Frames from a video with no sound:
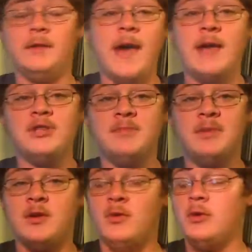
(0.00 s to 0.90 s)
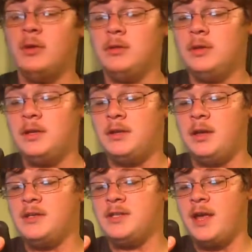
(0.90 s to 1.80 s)
that should be cool. It
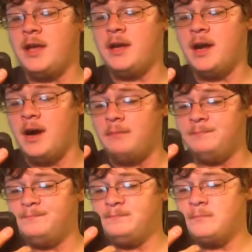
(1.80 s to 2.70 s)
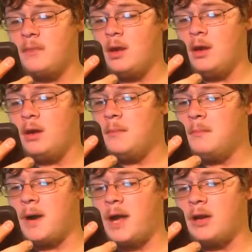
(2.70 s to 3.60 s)
looks like um,
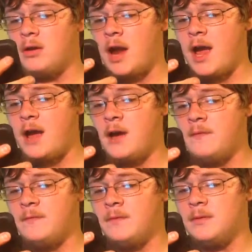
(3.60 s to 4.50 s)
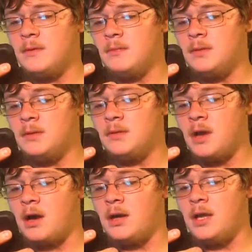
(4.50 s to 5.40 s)
Minecraft,
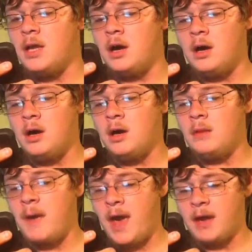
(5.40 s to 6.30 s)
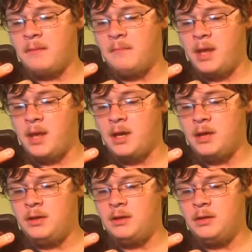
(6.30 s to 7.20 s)
Donkey Kong, Pac
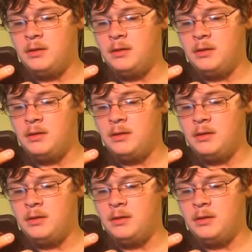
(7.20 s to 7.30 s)
Man.